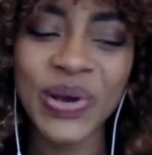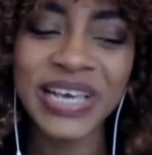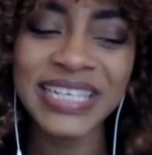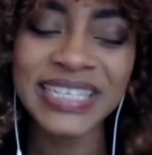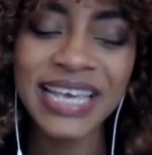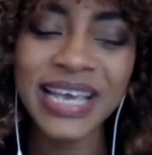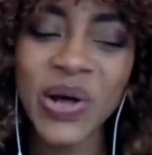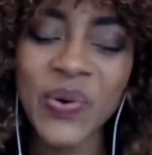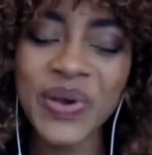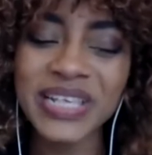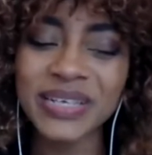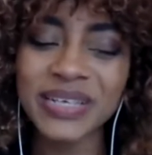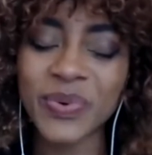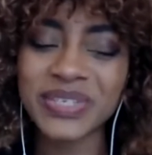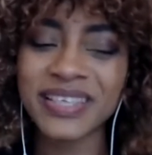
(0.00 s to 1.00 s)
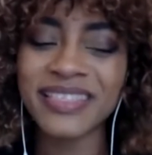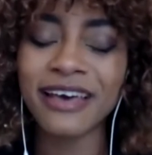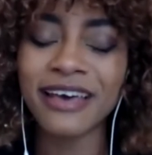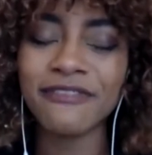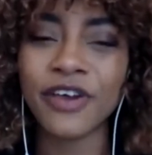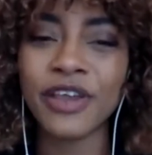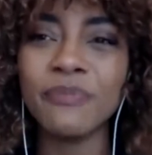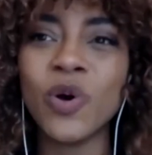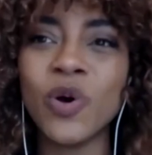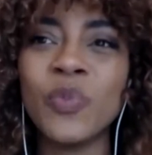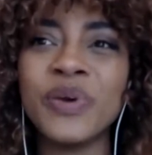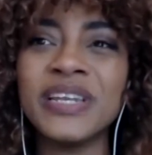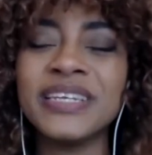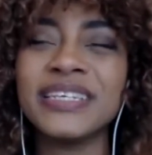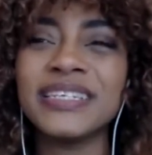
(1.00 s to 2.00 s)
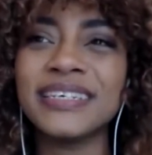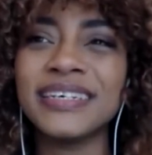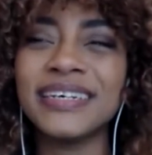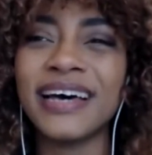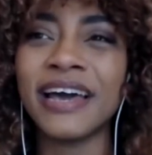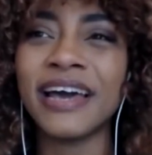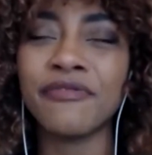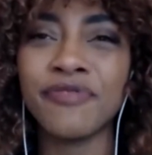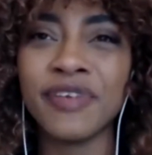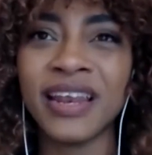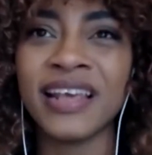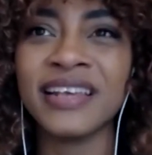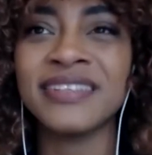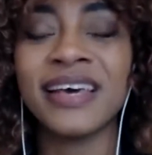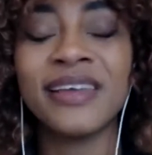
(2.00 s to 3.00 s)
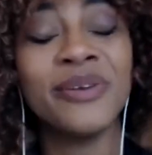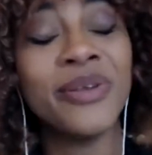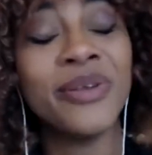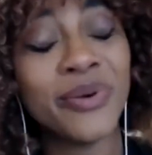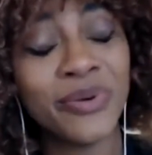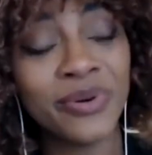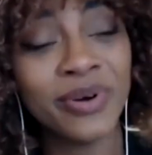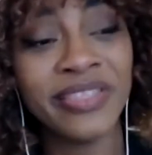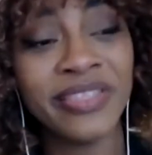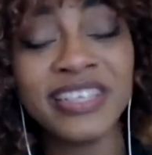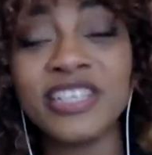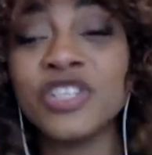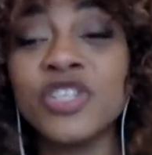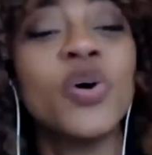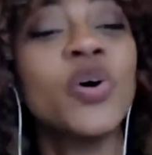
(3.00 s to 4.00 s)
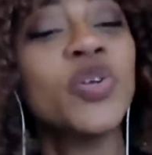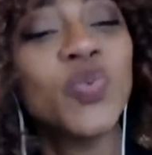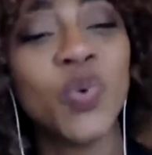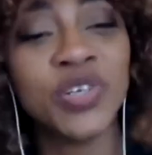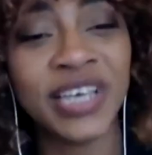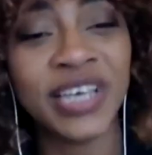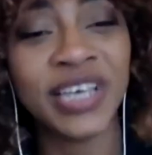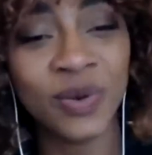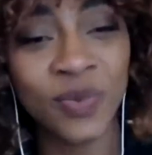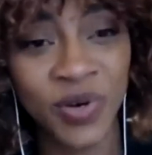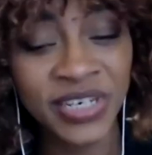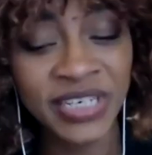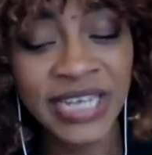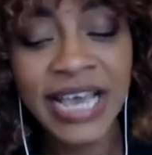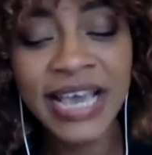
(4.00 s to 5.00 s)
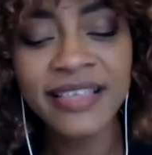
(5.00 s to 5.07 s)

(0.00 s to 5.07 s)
I say always, it was in that very moment I realized that, no, this is not what I want.